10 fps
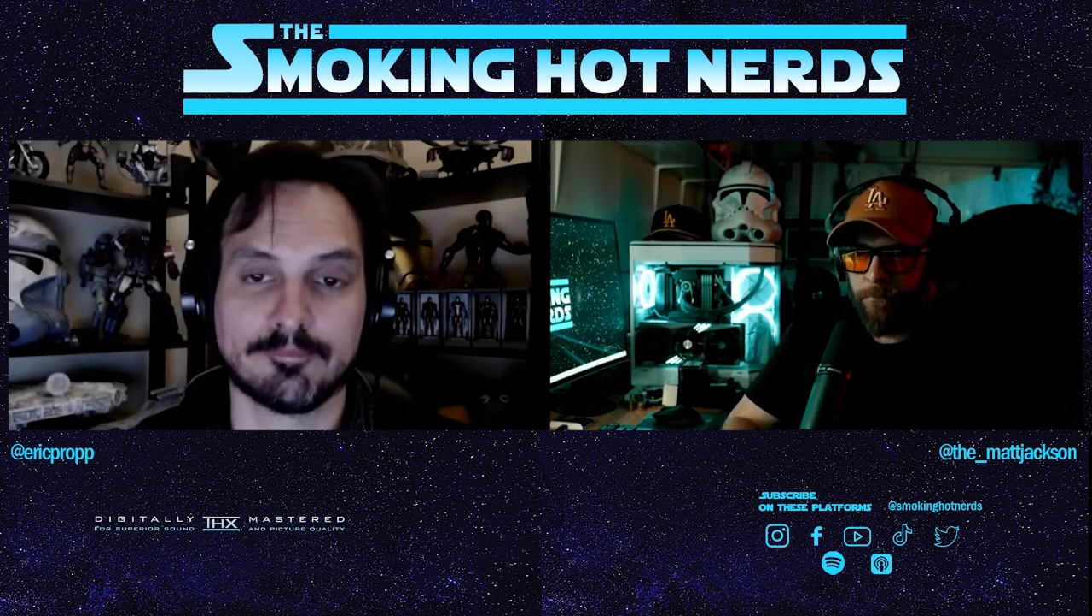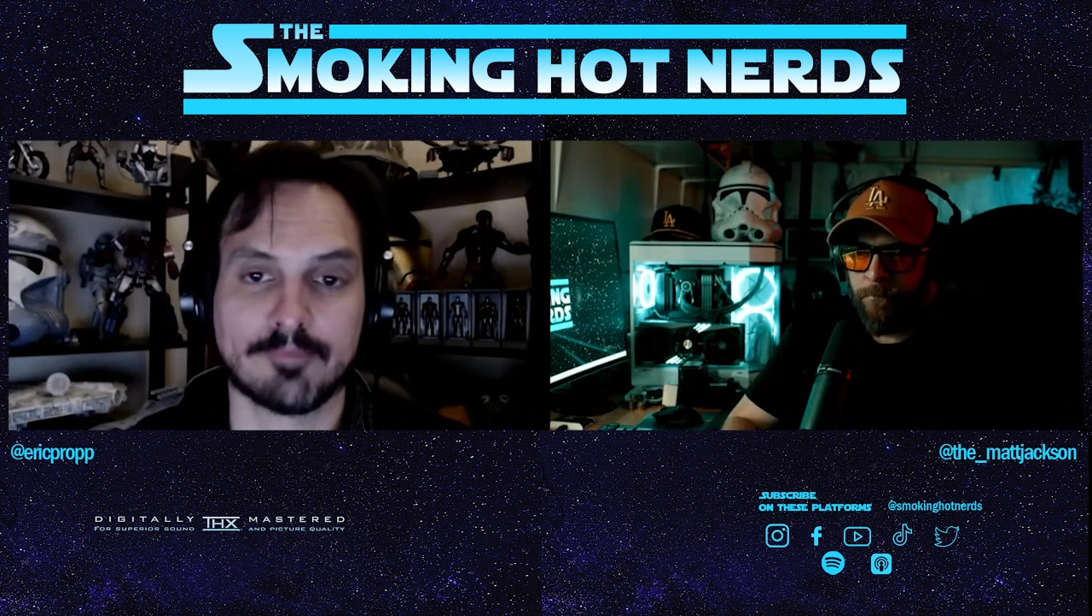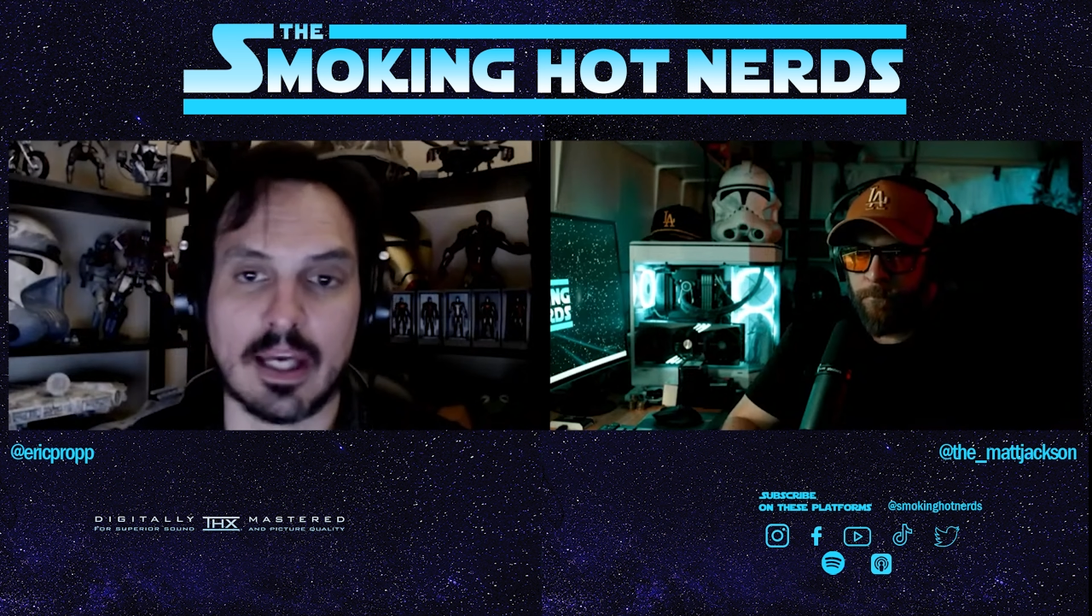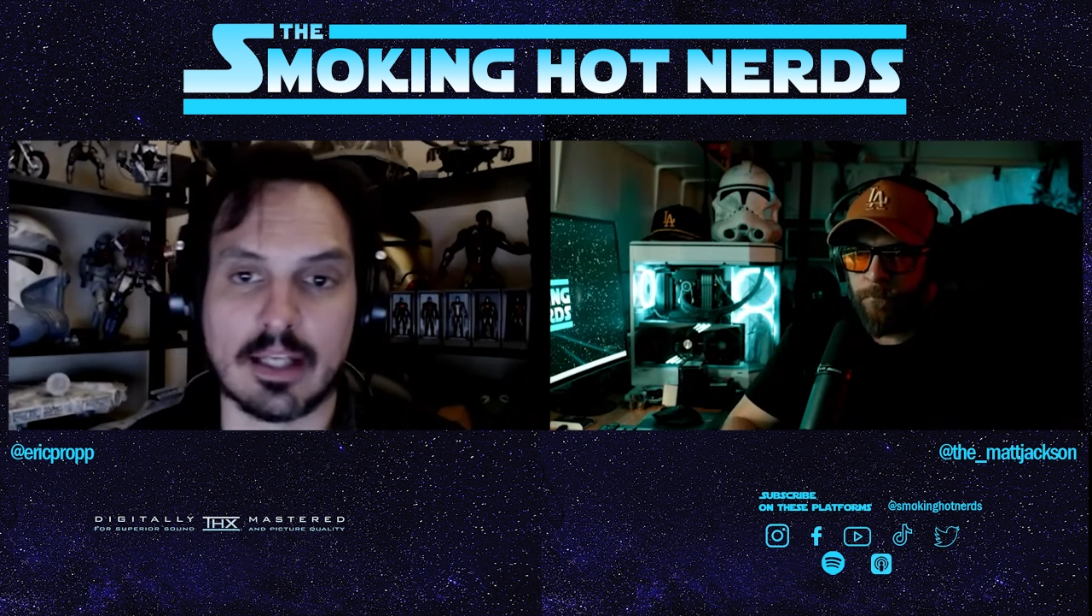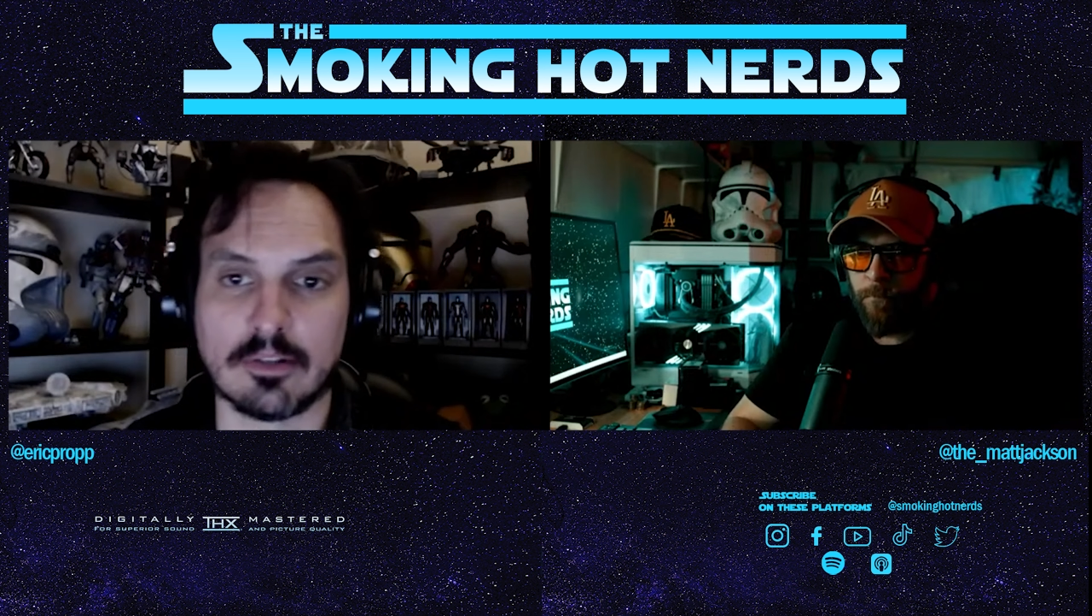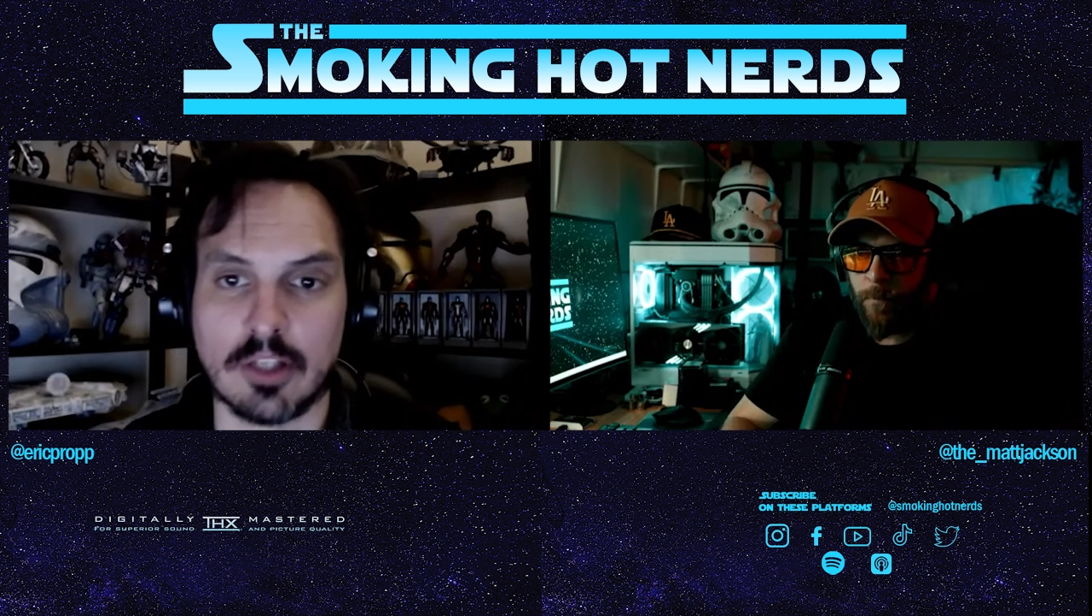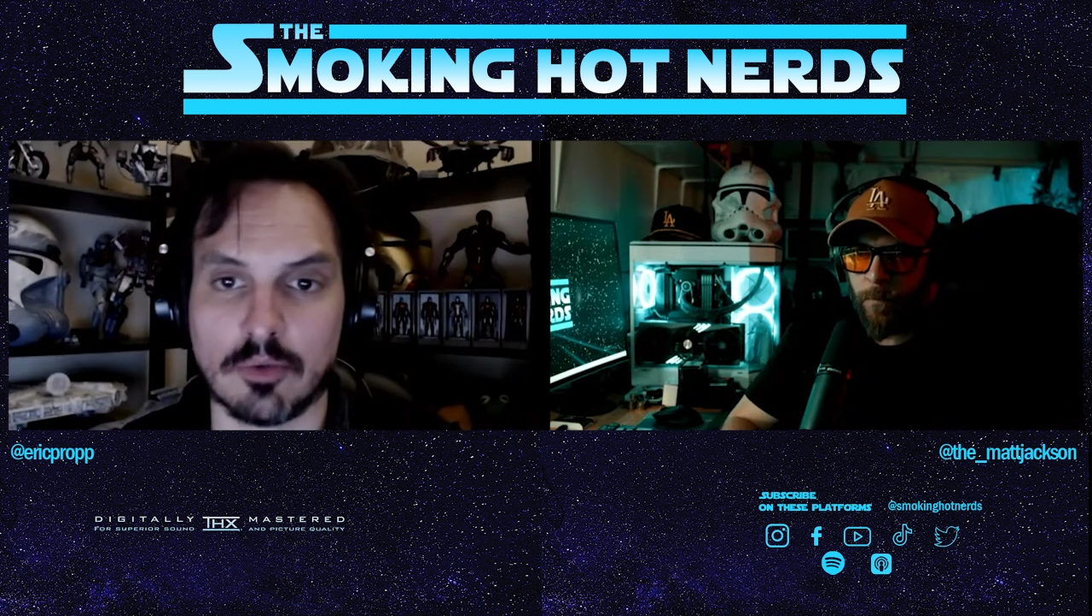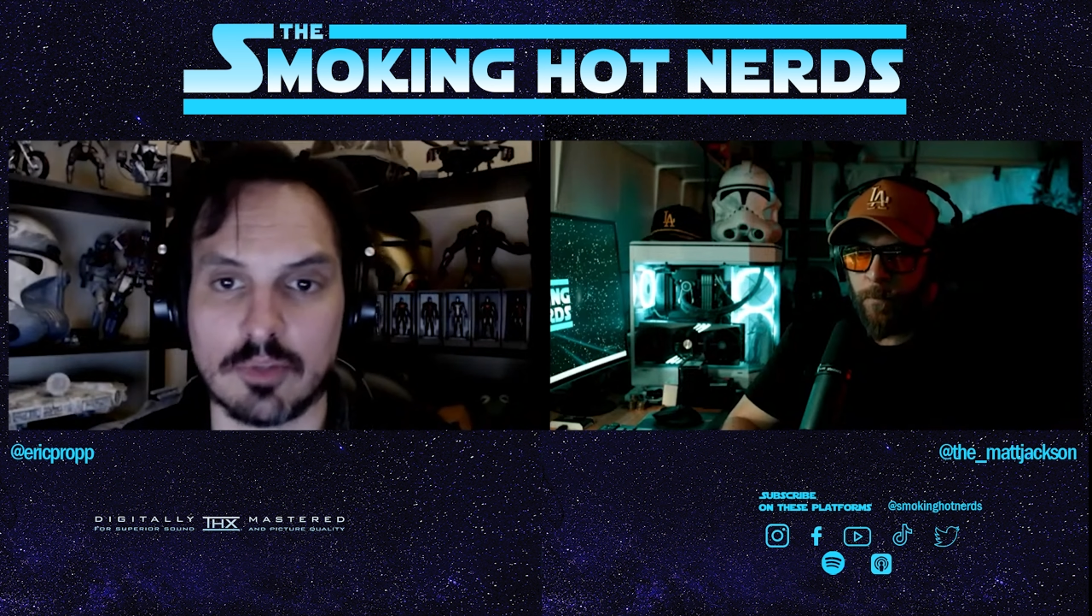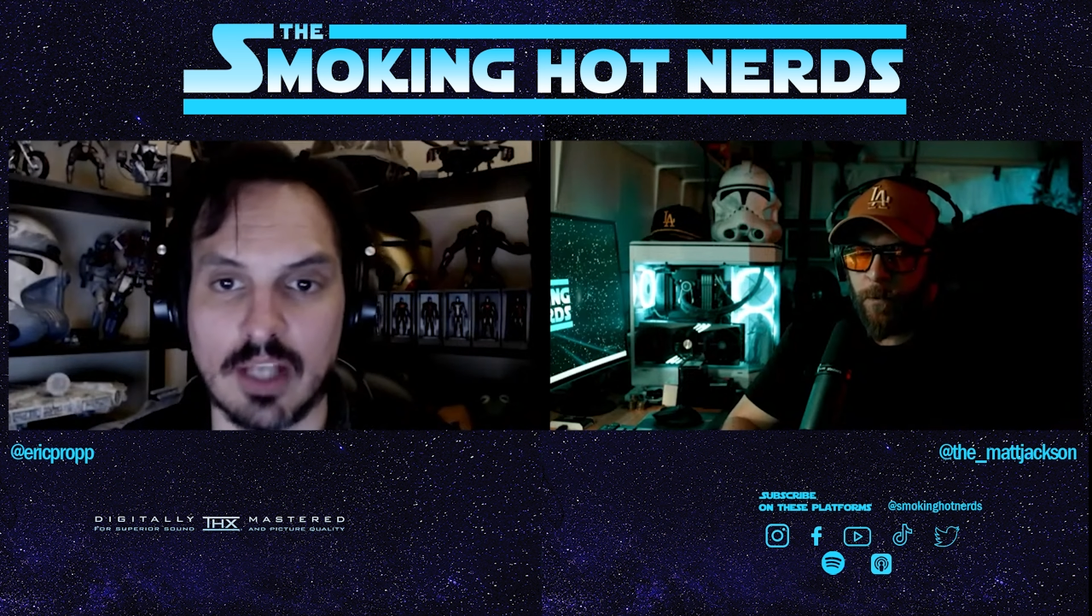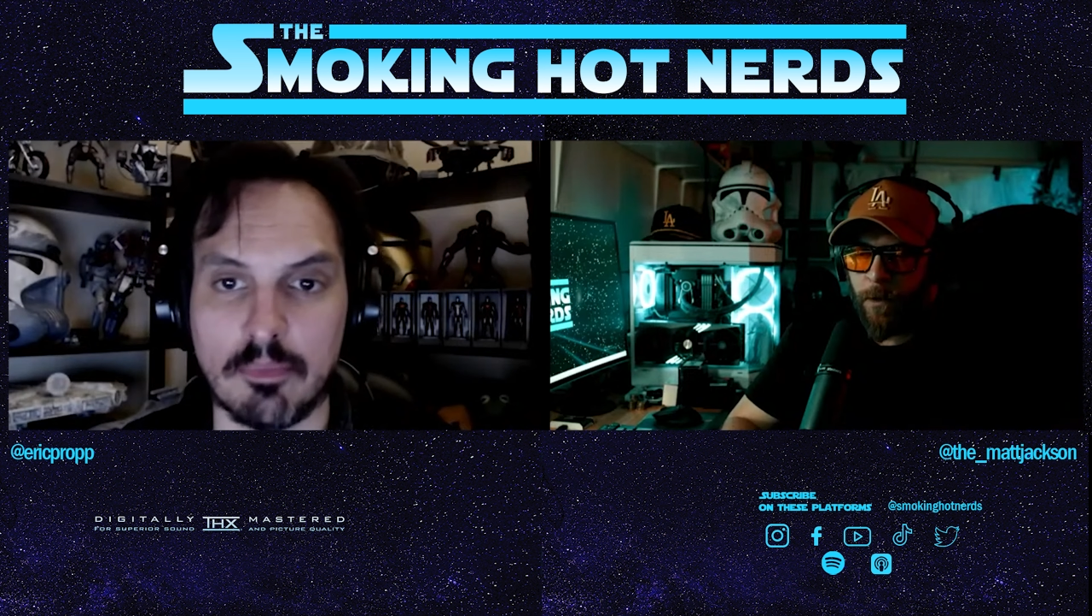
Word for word: and you know, yeah. take